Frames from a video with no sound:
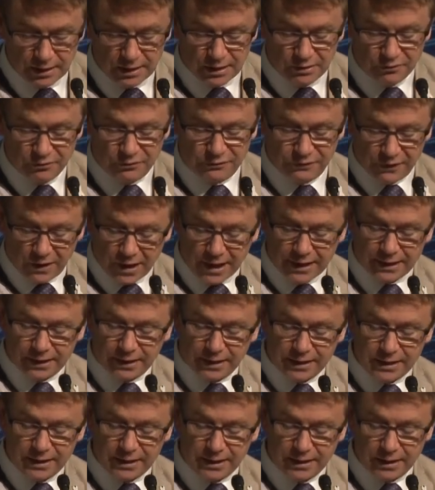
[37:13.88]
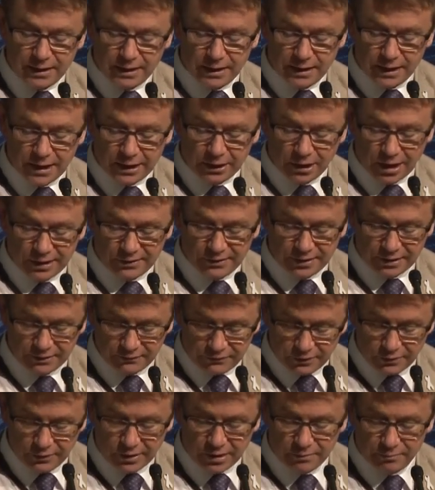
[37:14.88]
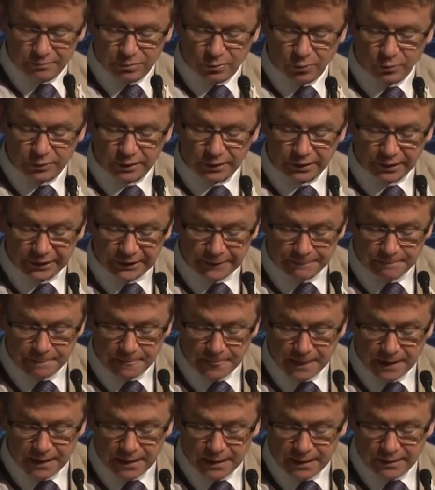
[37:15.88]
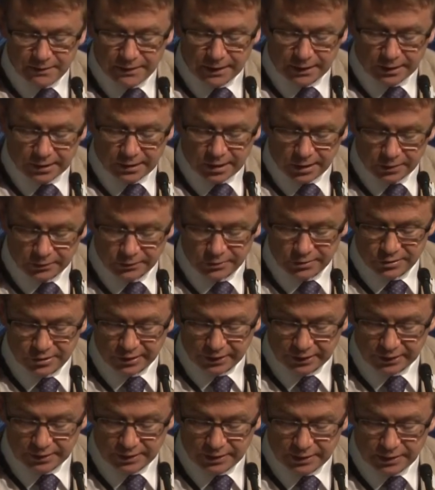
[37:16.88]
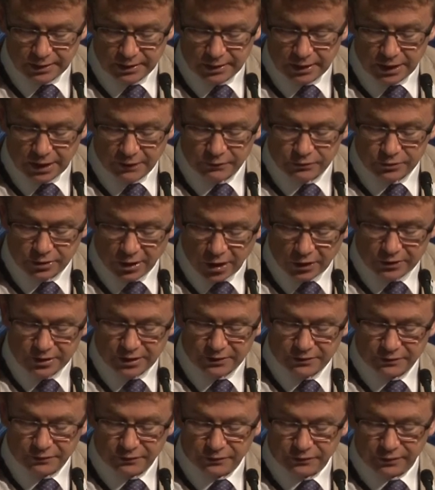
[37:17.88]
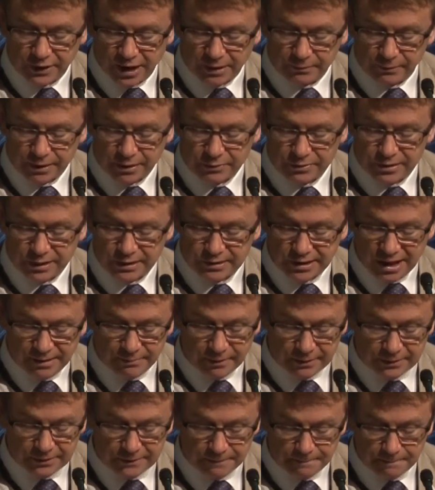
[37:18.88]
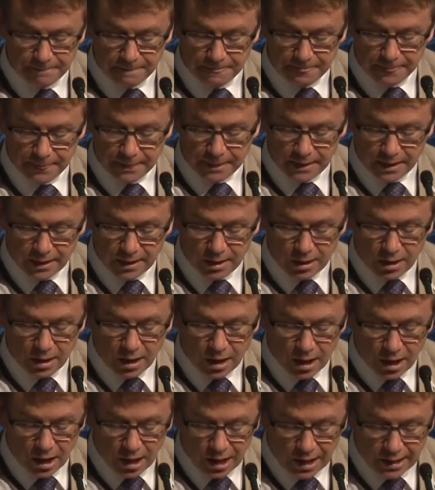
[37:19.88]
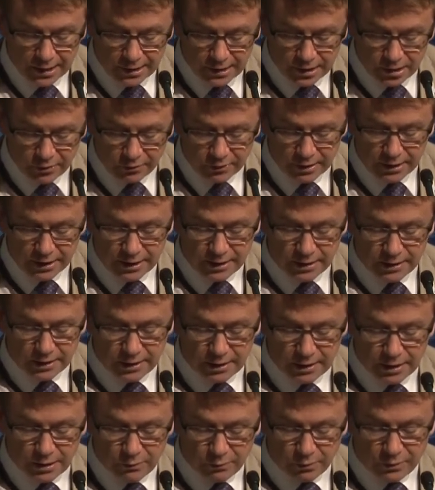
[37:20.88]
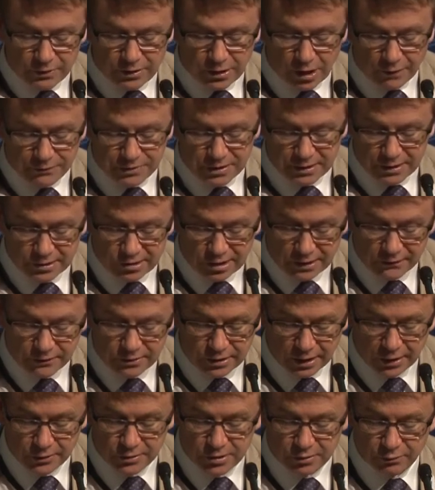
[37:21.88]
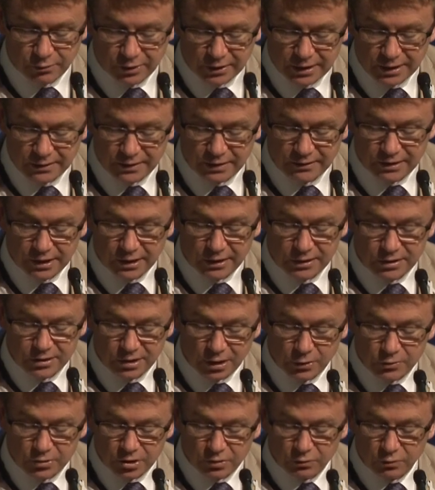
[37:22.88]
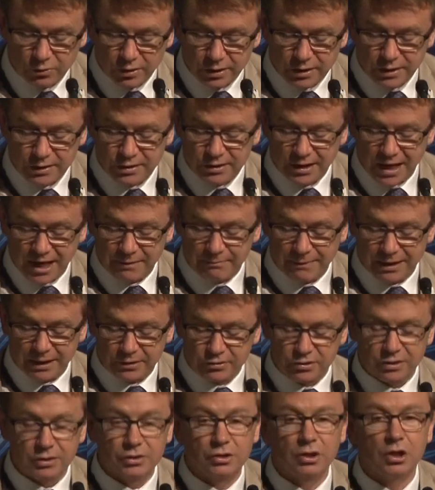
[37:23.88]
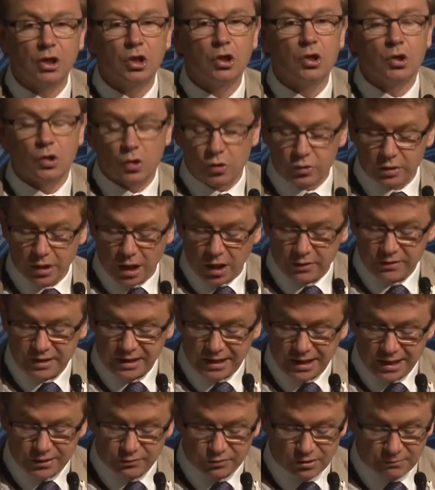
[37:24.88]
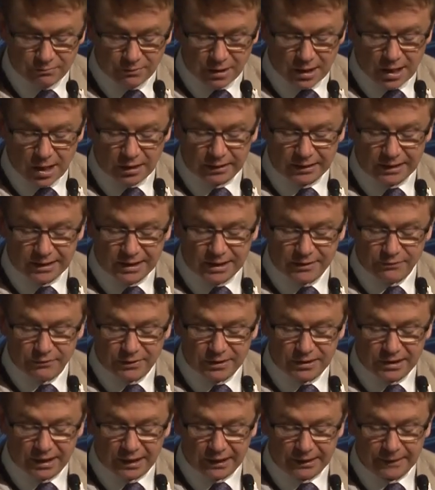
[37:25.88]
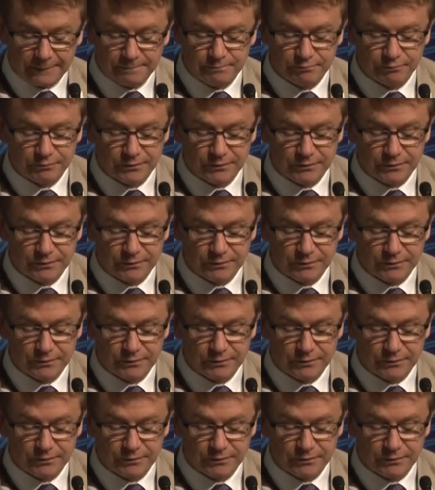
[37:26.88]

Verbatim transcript: Finally, and I think very importantly, the culture of child, youth, and family was examined. I agree with the Office of the Chief Social Worker that there are social workers and managers who go the extra mile every day